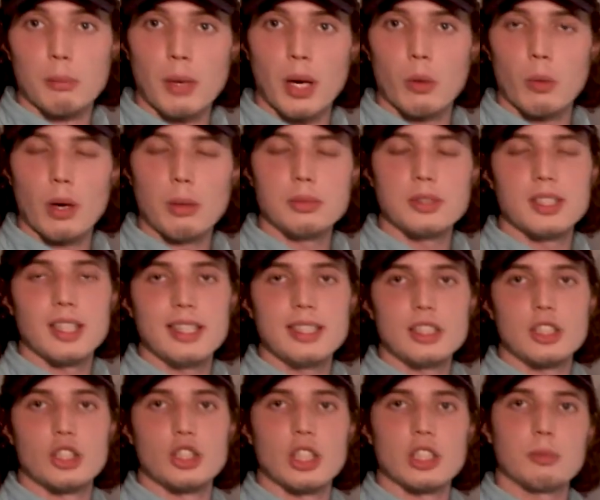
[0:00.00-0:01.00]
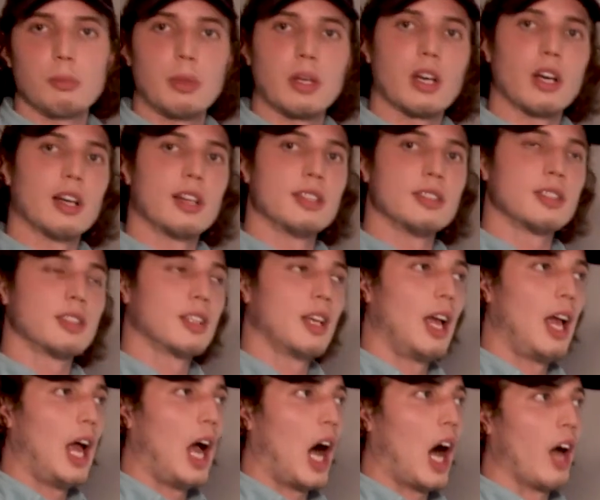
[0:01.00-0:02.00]
my websites just because
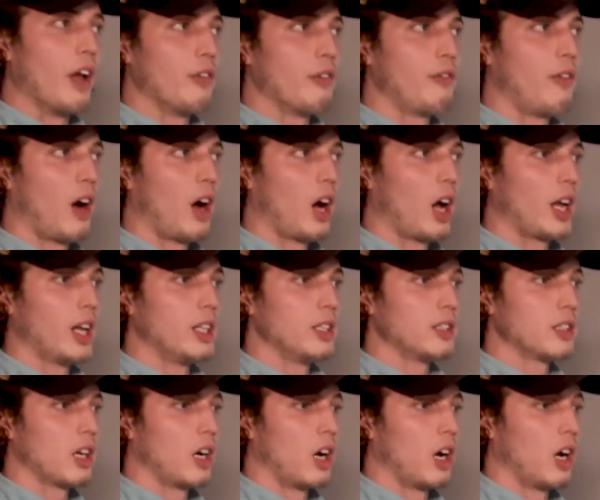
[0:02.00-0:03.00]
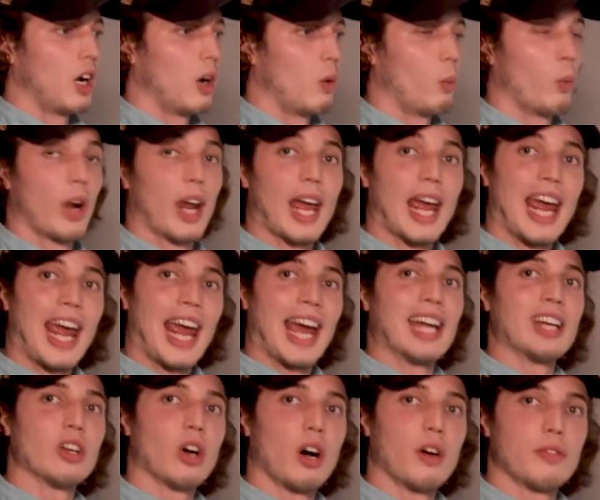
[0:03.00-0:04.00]
I find when I
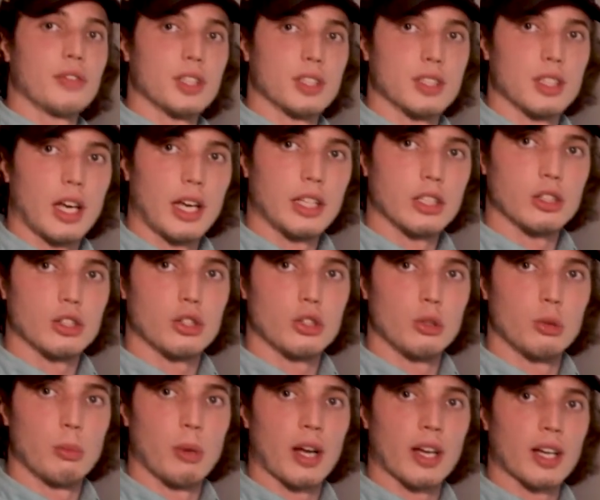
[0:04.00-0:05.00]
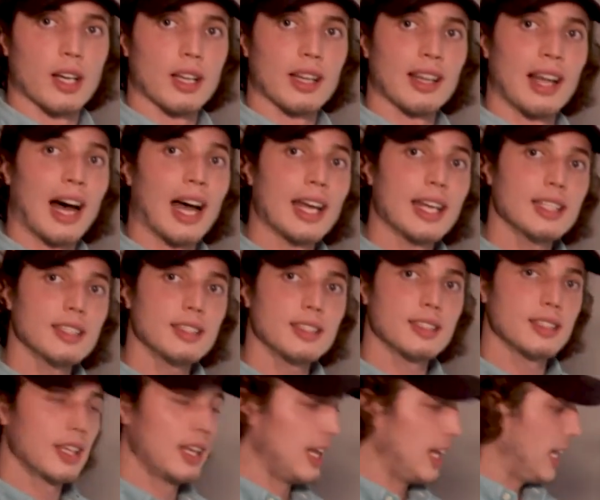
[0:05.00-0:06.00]
hand off the site to my clients,